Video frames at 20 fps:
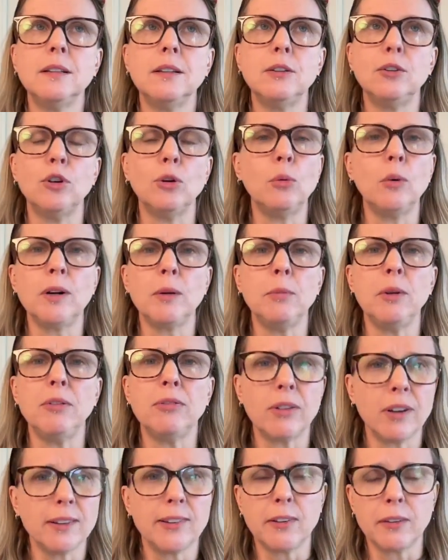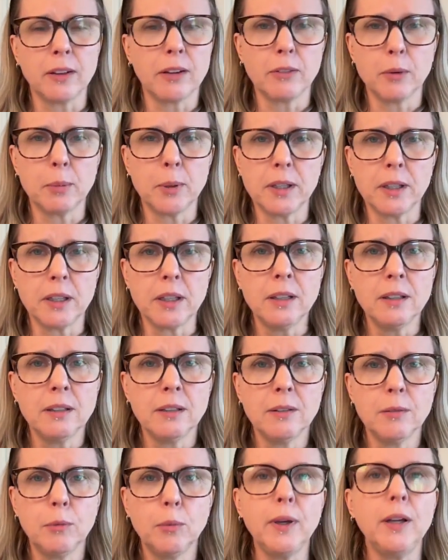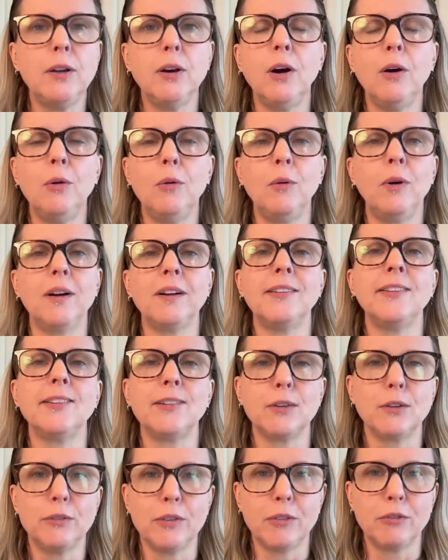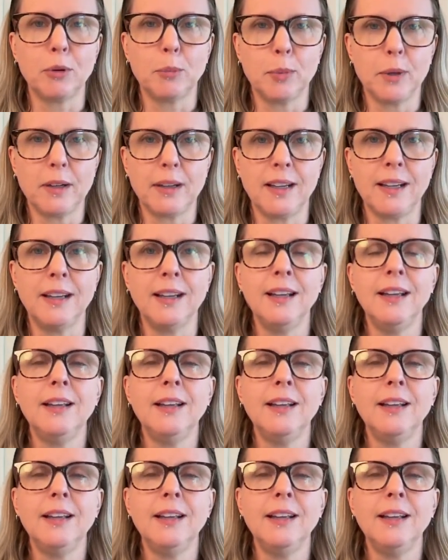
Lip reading: don't want to be friends with everybody, we don't want to serve everybody.